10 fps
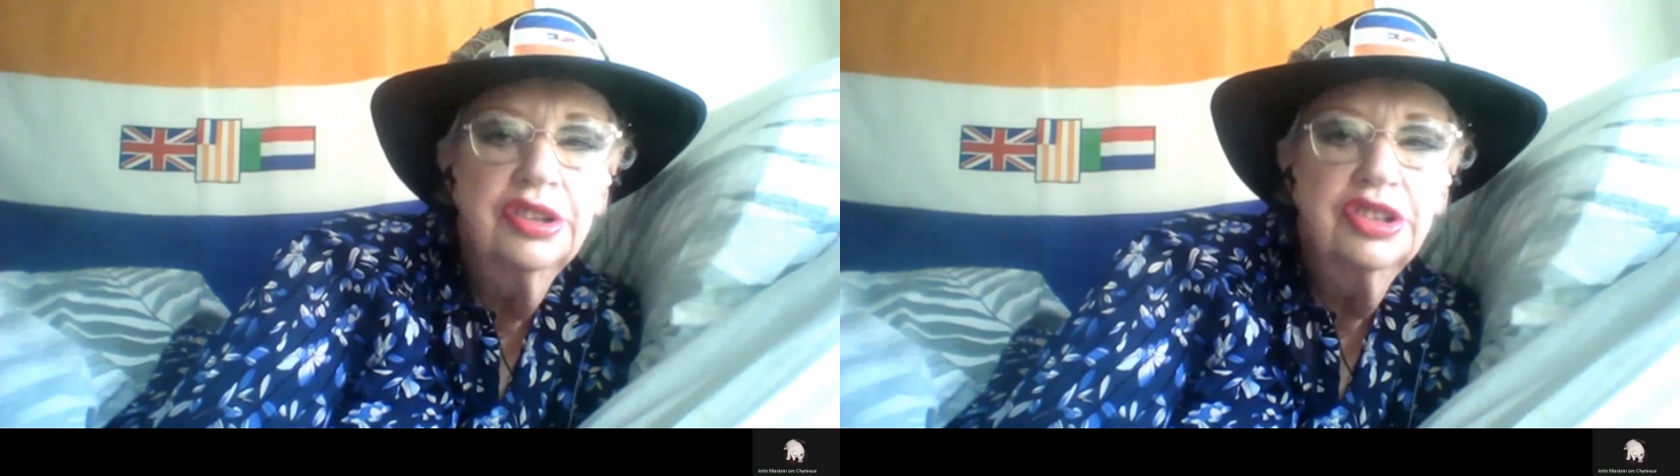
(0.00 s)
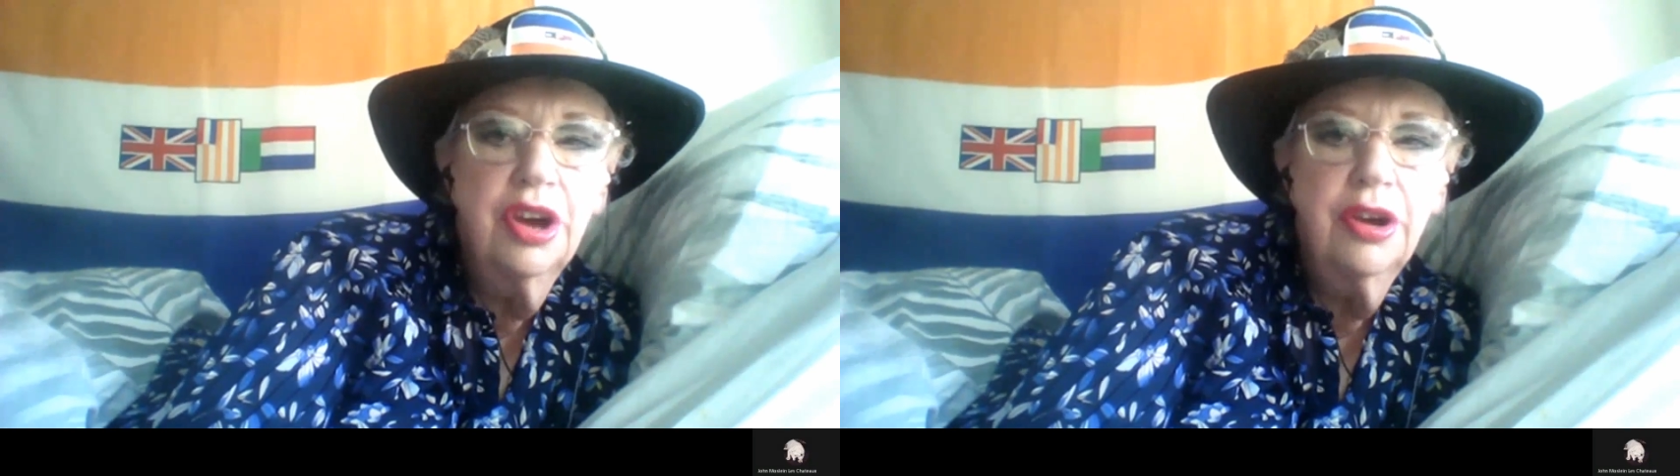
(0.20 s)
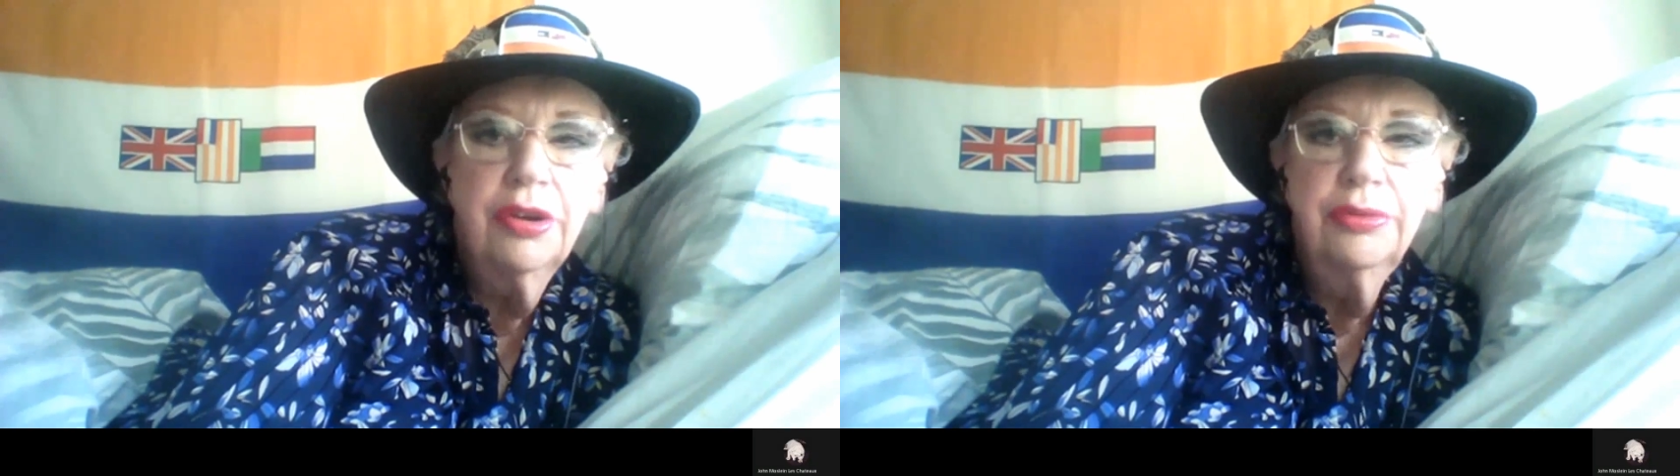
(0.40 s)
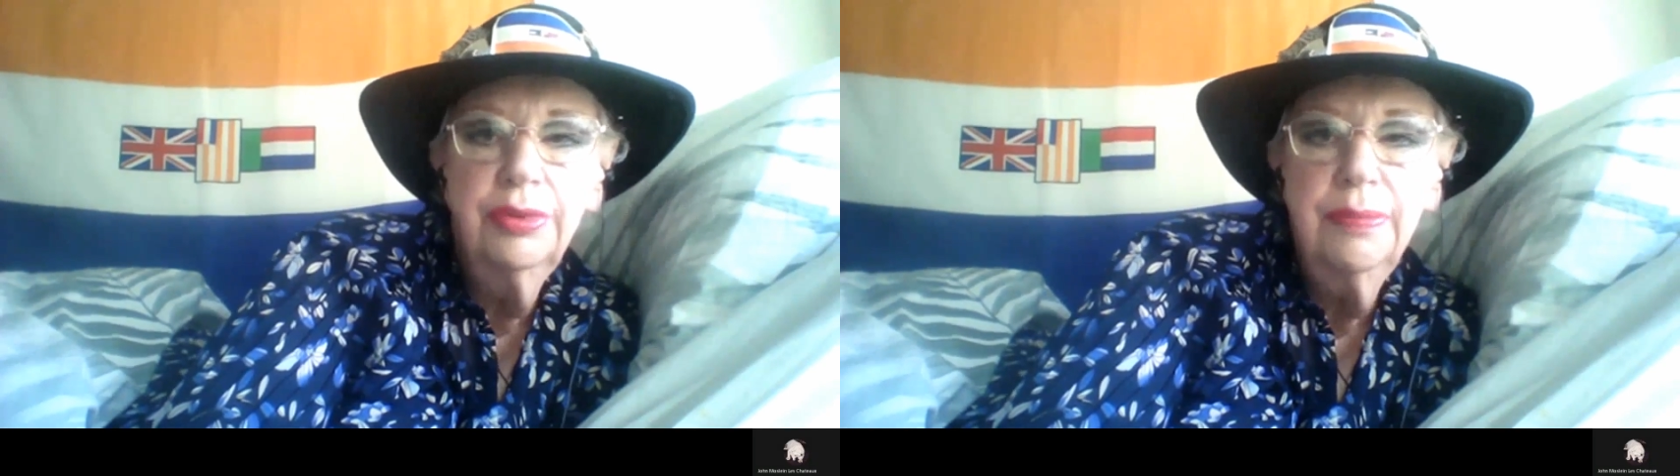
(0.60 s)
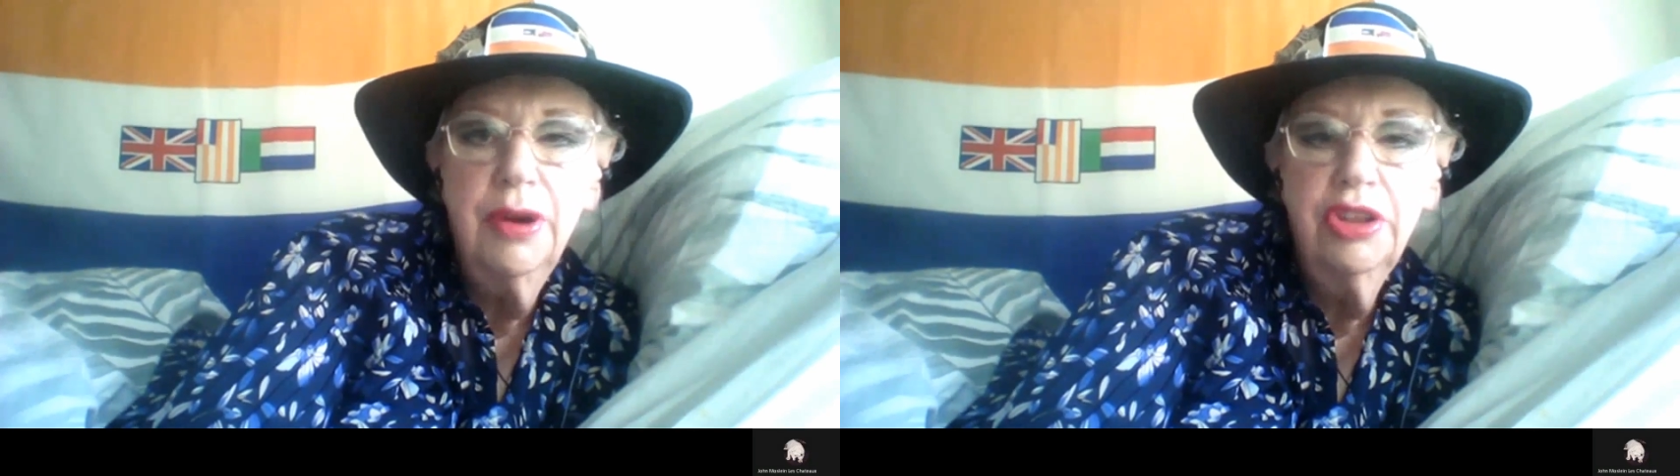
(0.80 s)
So
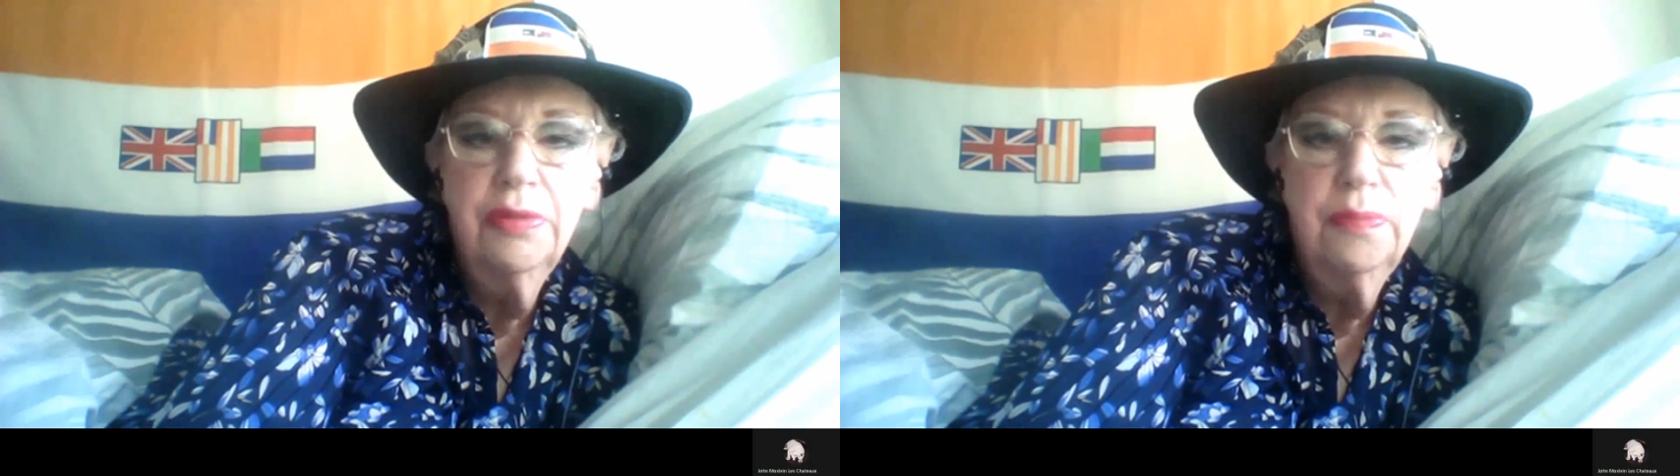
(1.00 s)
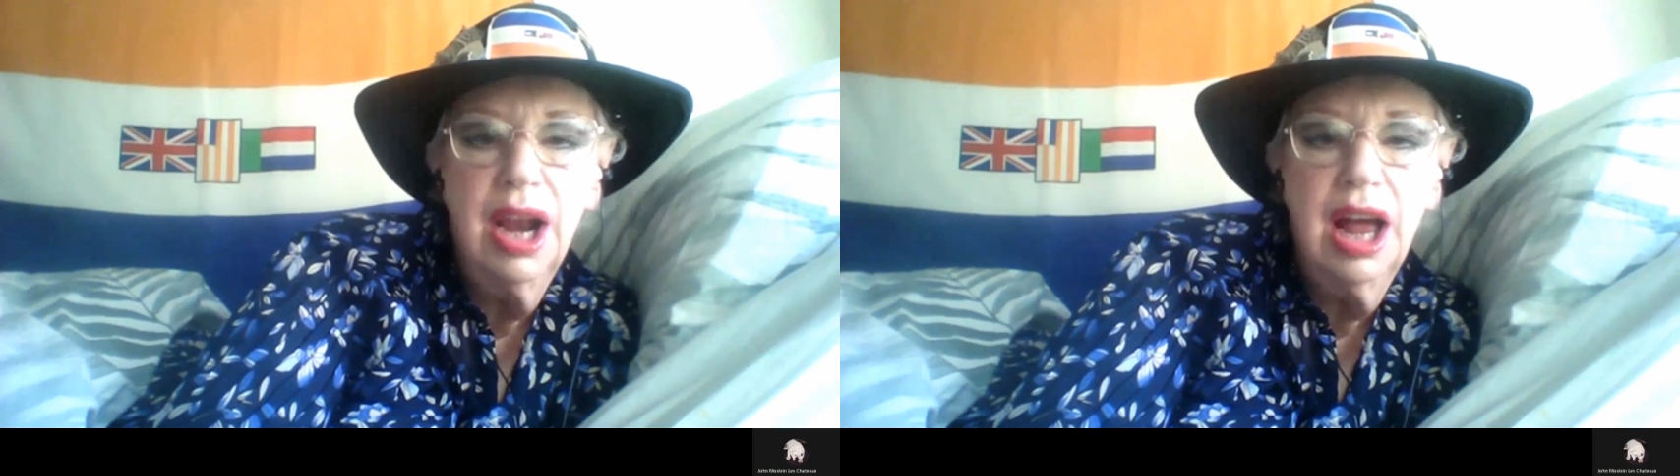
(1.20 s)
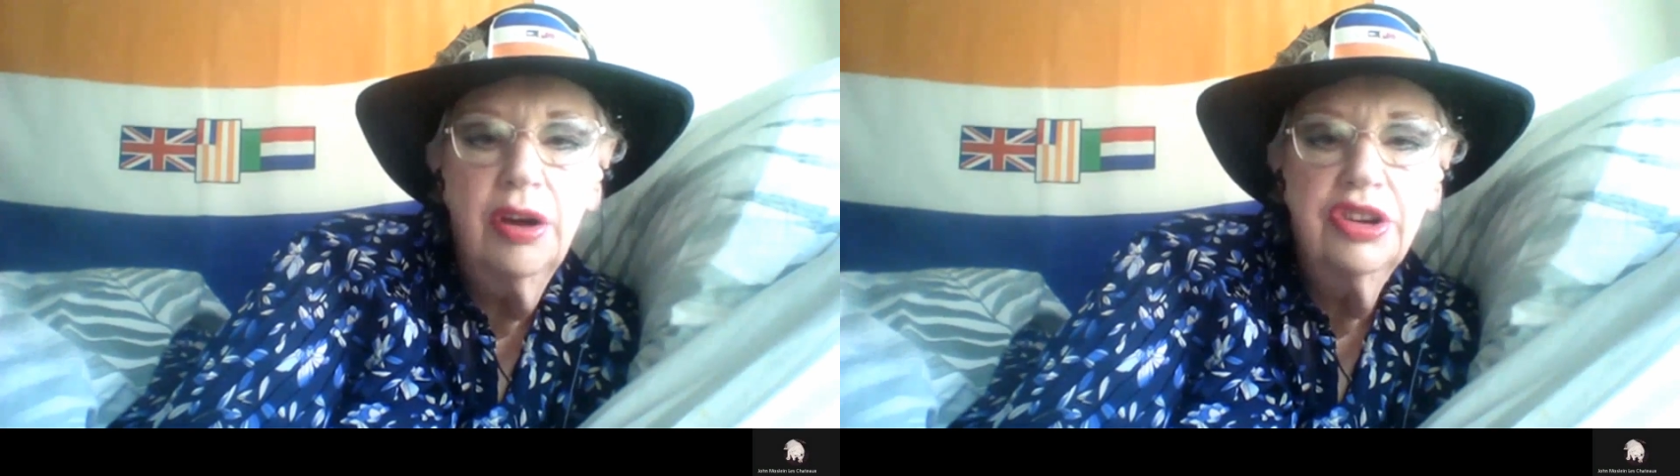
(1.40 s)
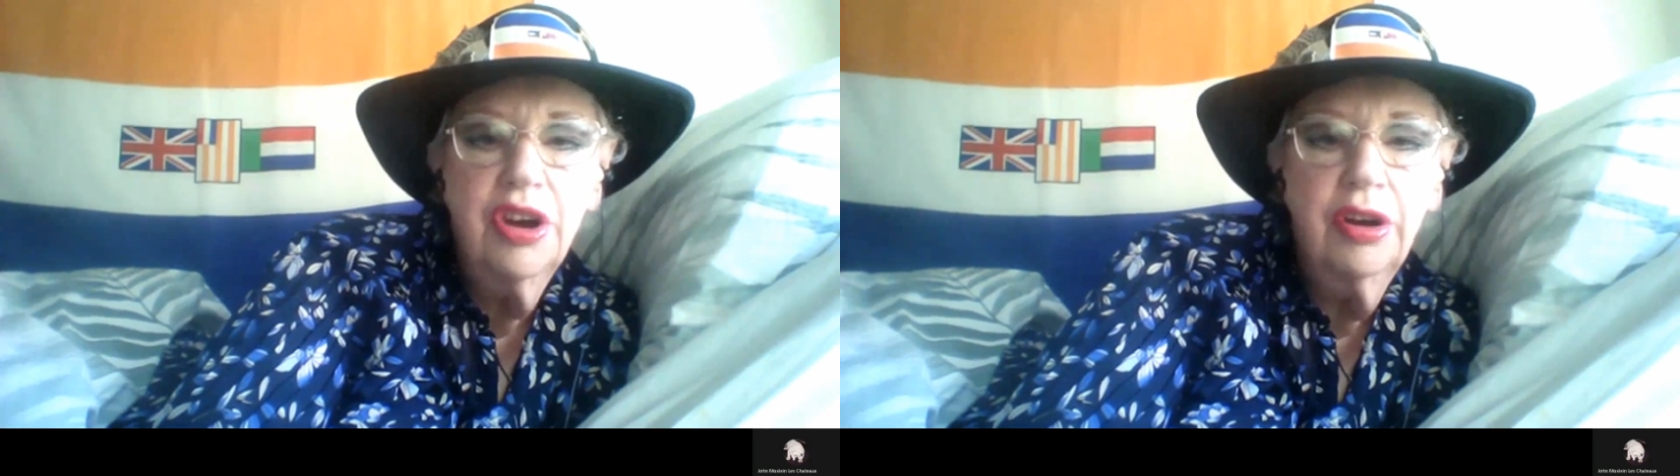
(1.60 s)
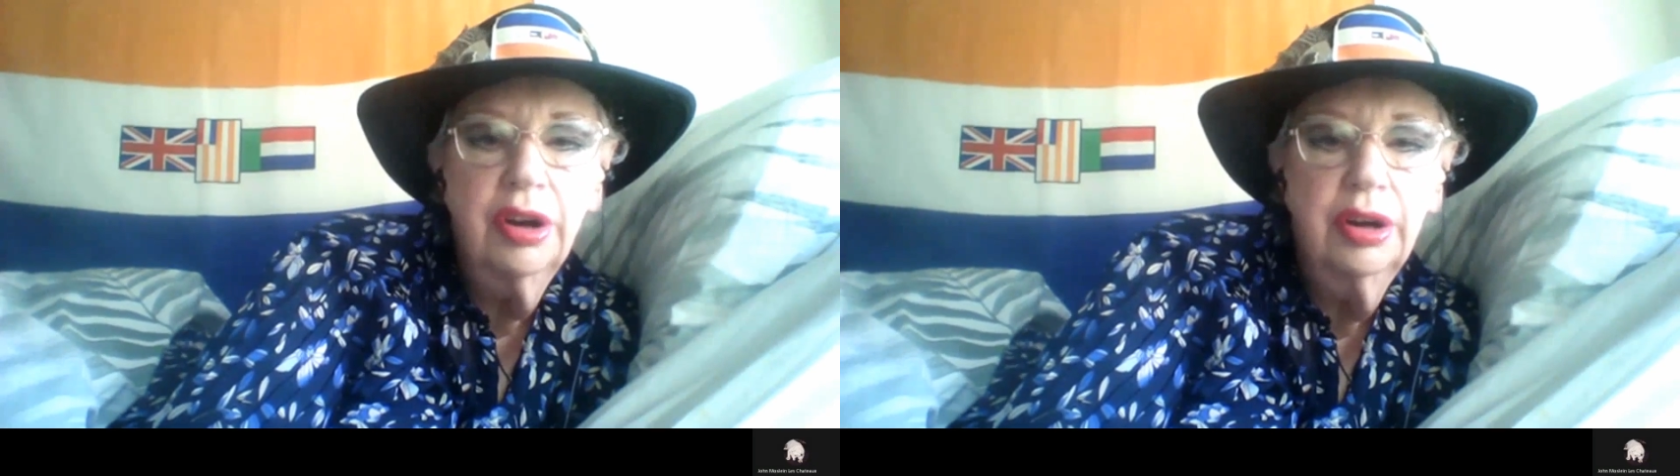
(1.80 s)
we both ploughed
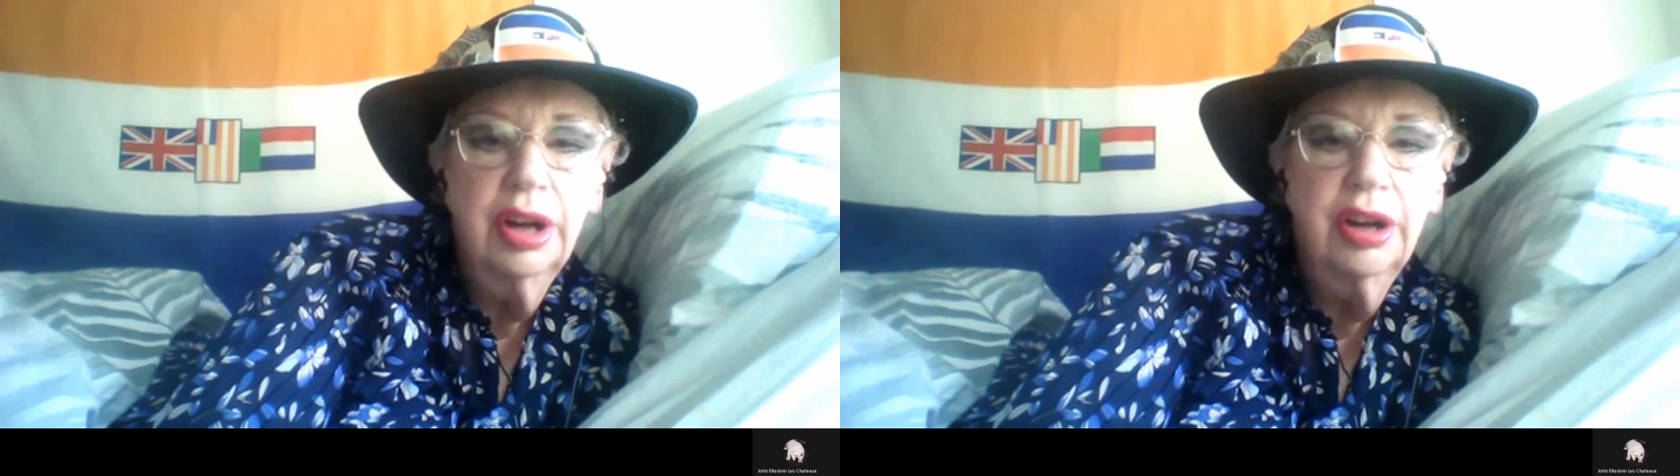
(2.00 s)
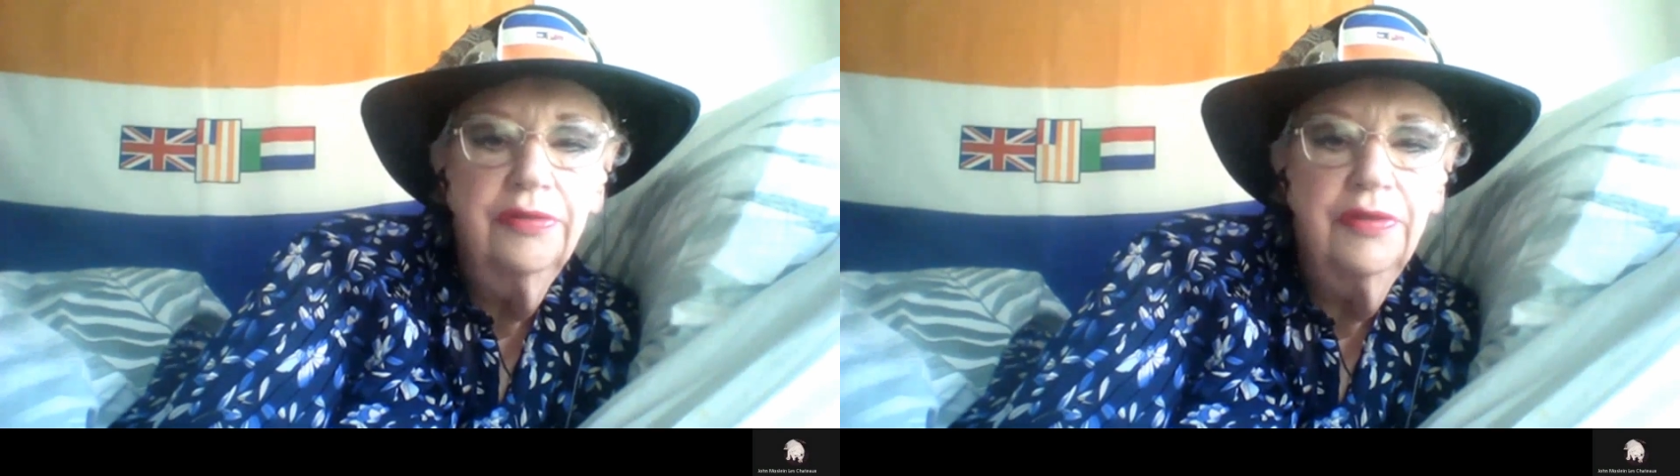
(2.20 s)
on and